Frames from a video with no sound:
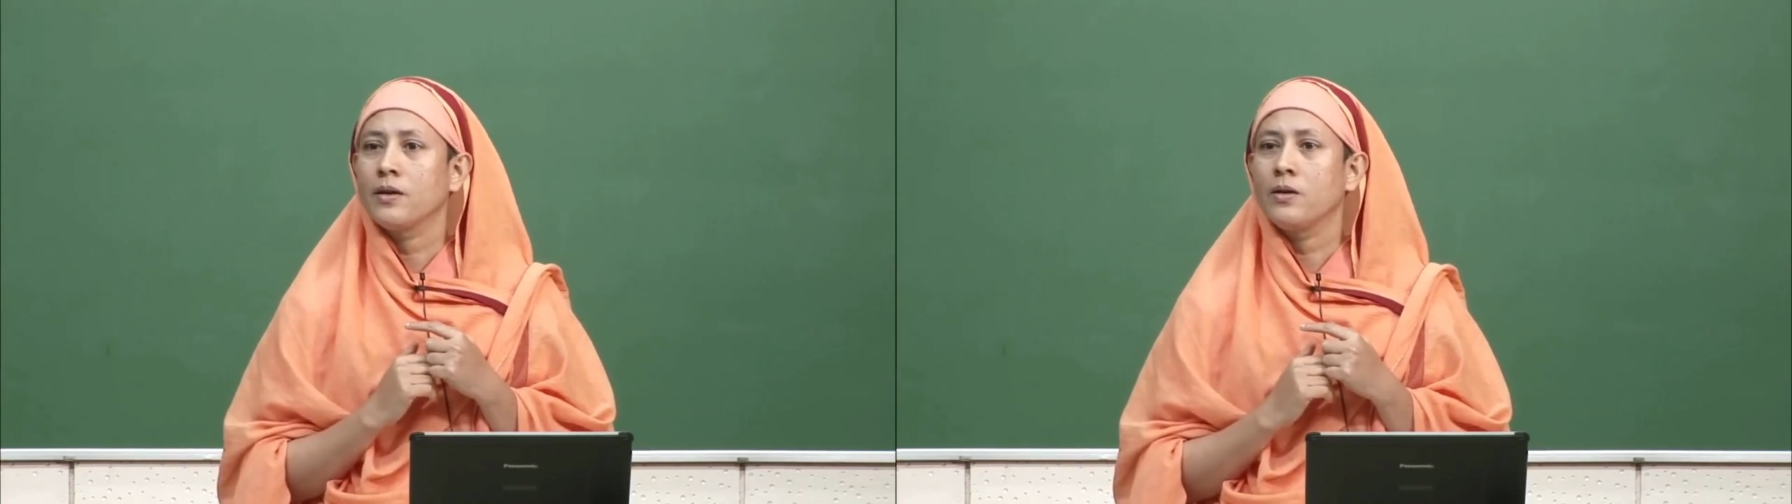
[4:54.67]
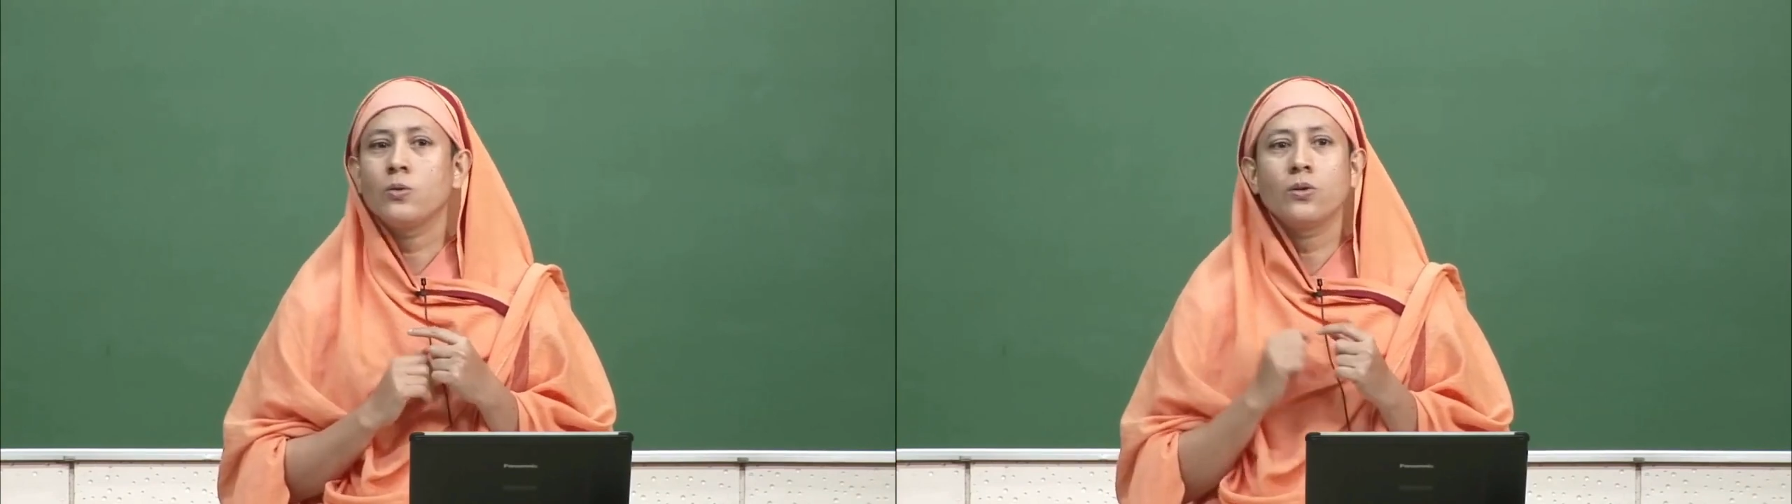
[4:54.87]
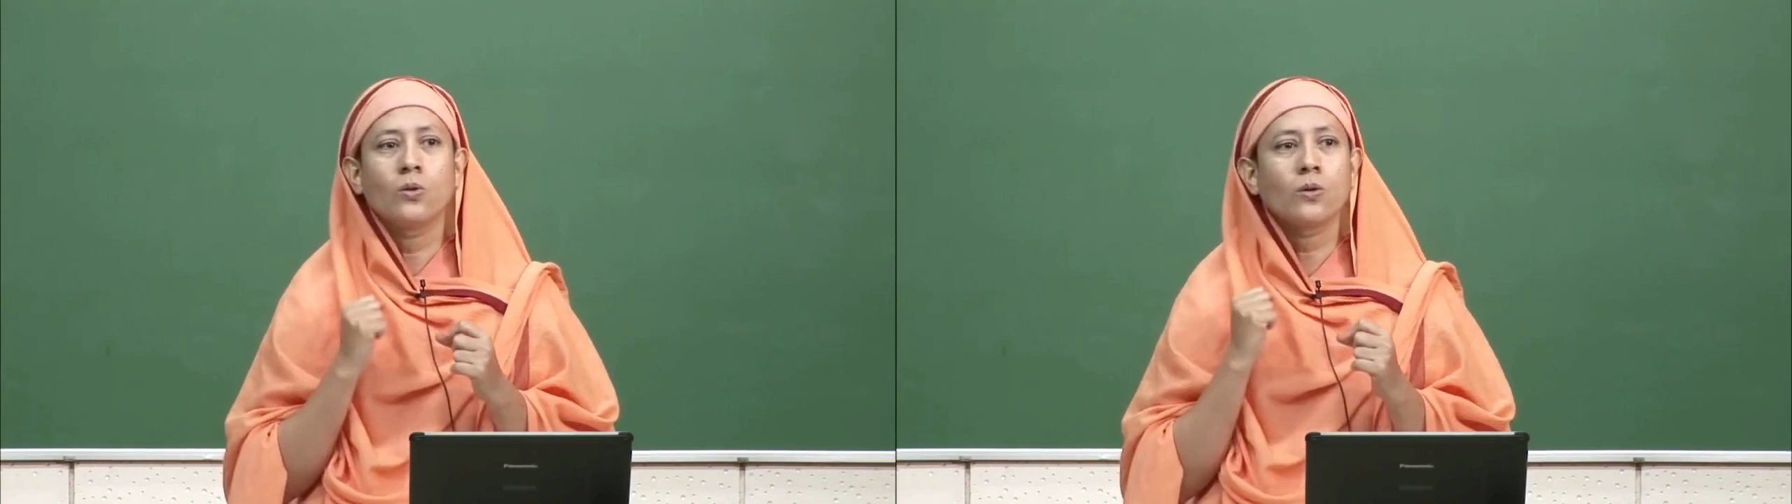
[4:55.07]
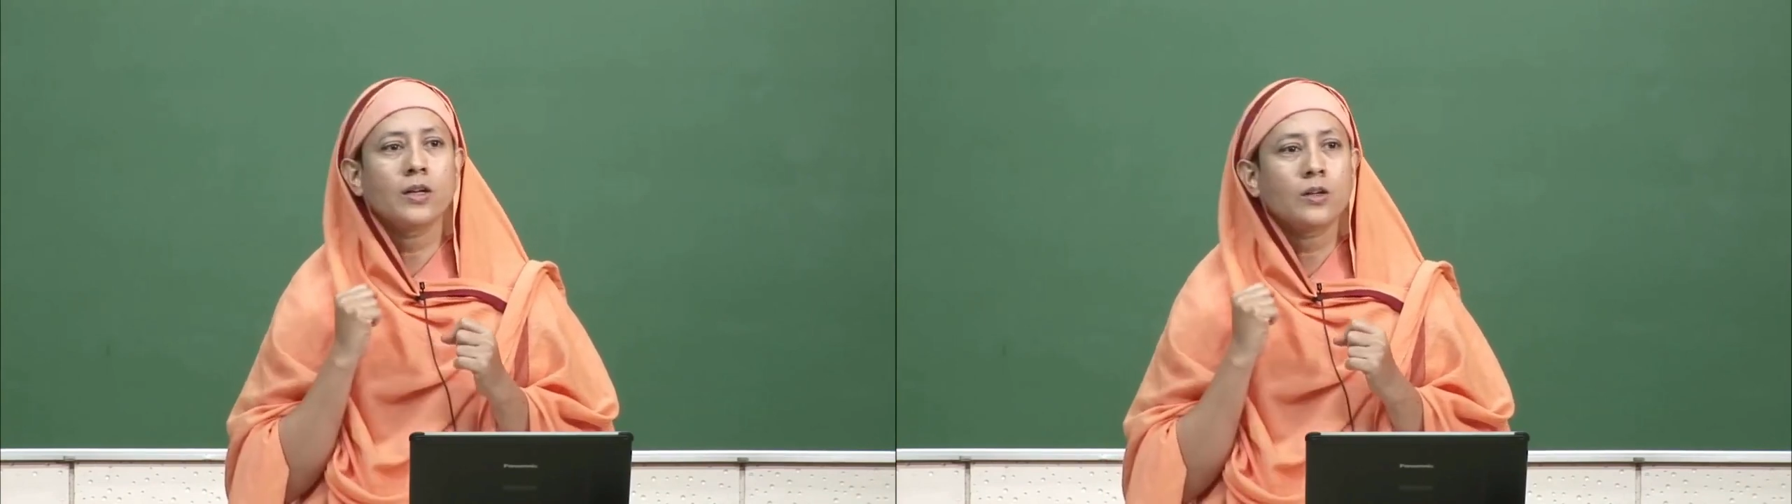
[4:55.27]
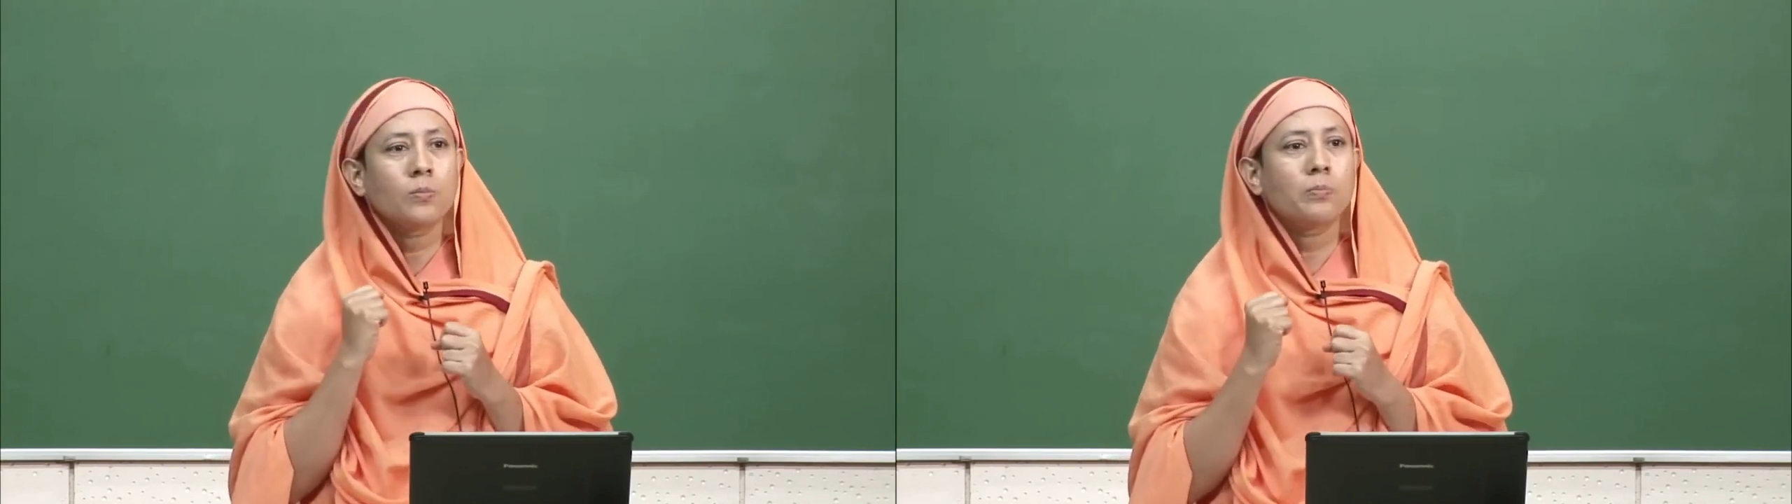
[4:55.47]
You don't
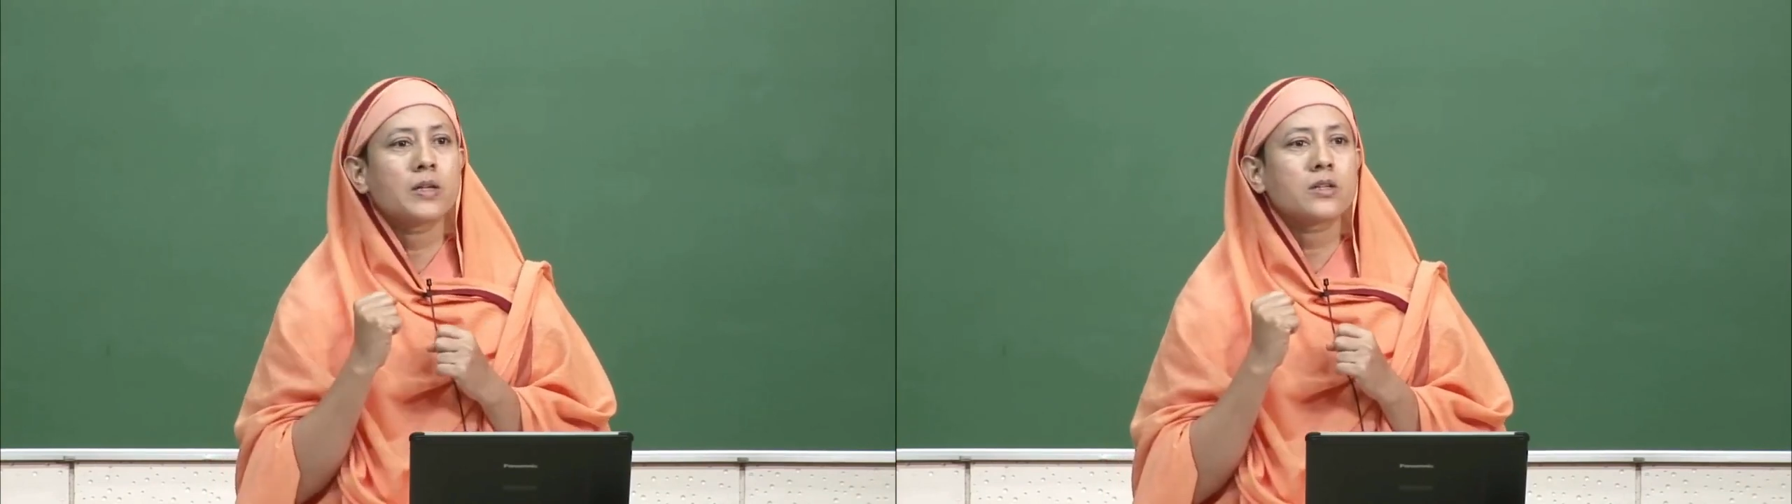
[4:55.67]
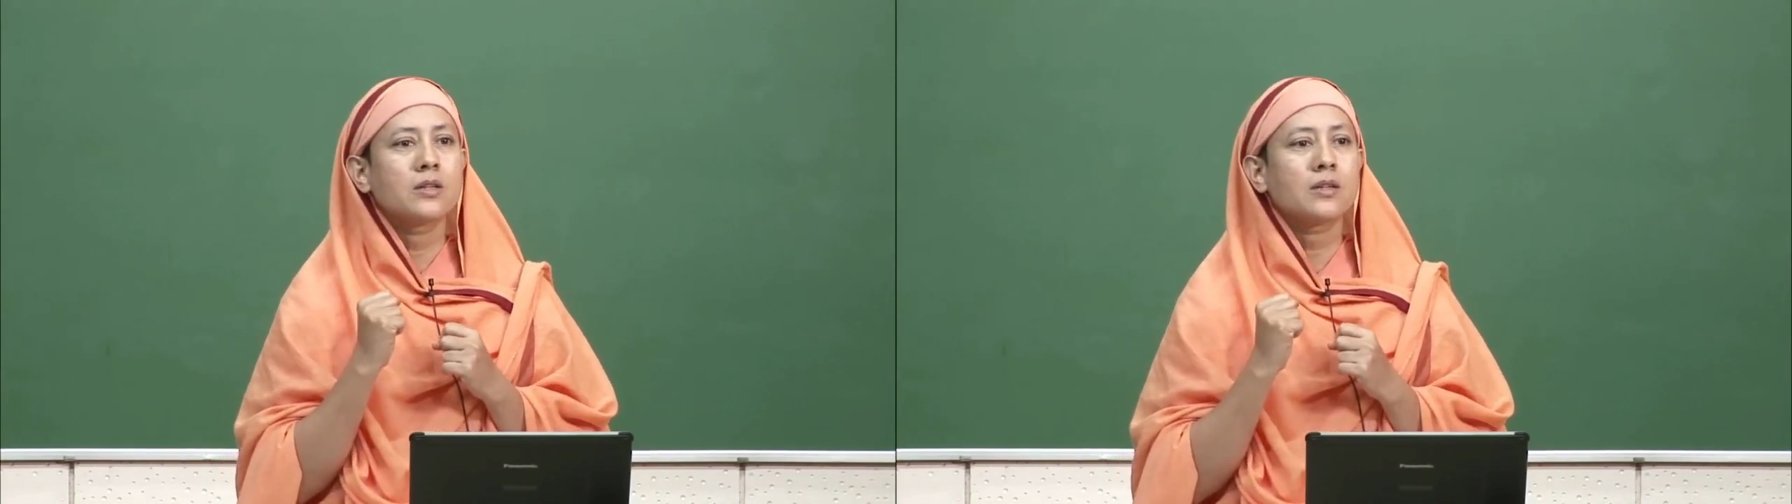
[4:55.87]
need to punch the